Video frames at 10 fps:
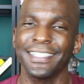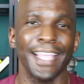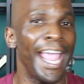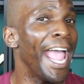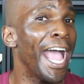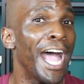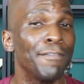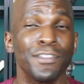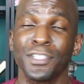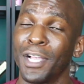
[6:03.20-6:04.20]
to
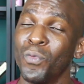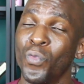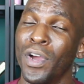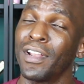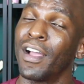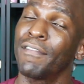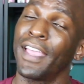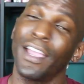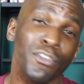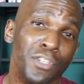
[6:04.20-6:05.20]
have someone of
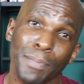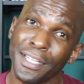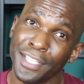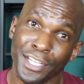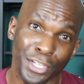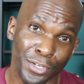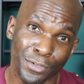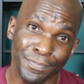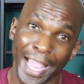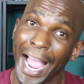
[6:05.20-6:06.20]
the
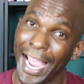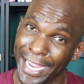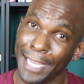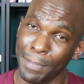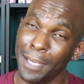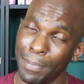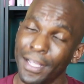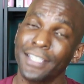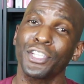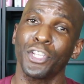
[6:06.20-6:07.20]
LGBTQIAP
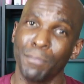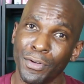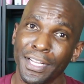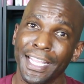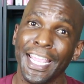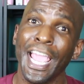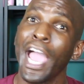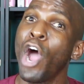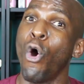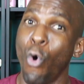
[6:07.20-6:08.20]
plus community
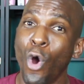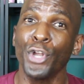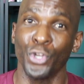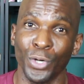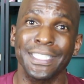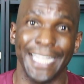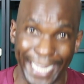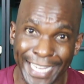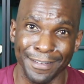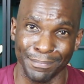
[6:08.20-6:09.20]
on your
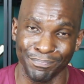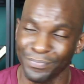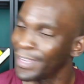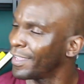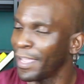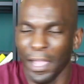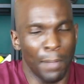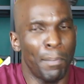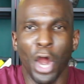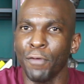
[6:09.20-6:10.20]
team.
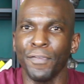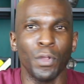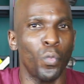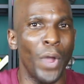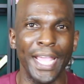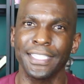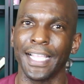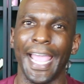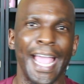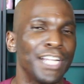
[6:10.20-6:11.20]
Perfect way
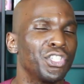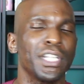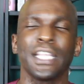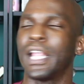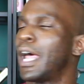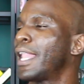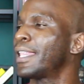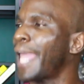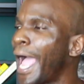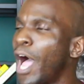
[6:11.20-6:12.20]
to actually
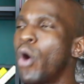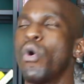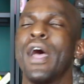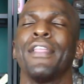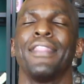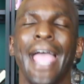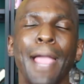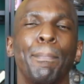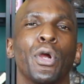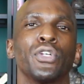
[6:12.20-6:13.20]
allow
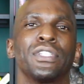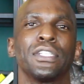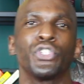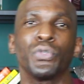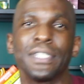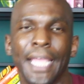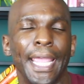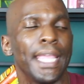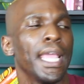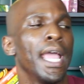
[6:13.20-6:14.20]
that person to
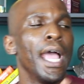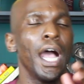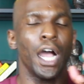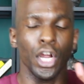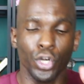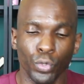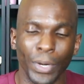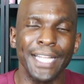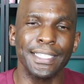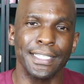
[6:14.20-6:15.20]
take a
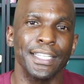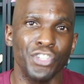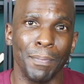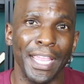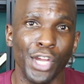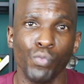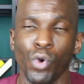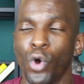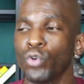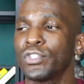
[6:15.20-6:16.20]
great decision-making
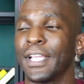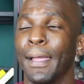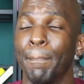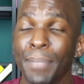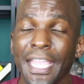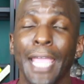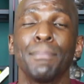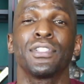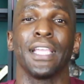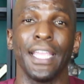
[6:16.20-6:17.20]
role to be
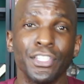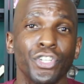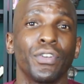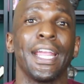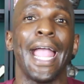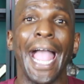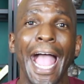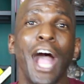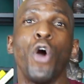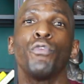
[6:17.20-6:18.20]
able to integrate
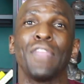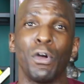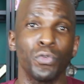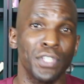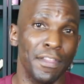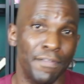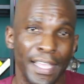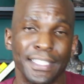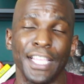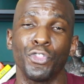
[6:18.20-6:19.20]
how those
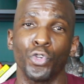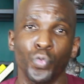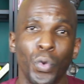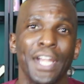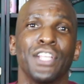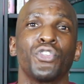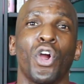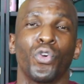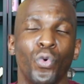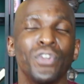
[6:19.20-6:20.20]
events and those weddings
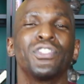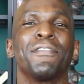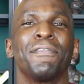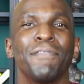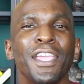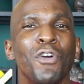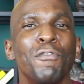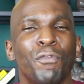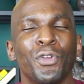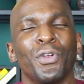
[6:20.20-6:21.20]
are going to
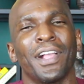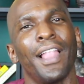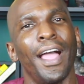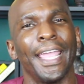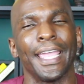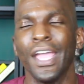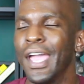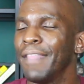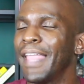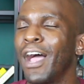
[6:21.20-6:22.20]
feel for your client.
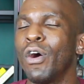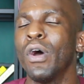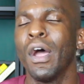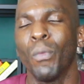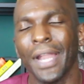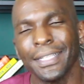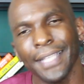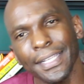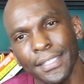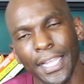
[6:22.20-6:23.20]
Now, when I
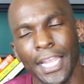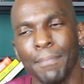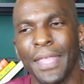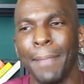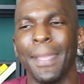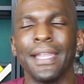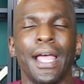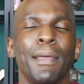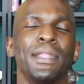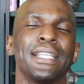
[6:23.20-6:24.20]
say team, they may
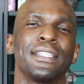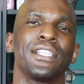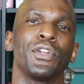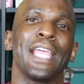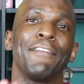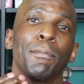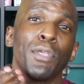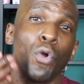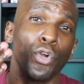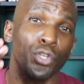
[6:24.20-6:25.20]
not necessarily have to
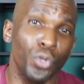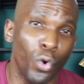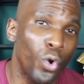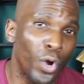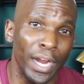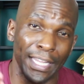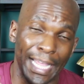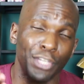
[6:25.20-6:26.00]
be on your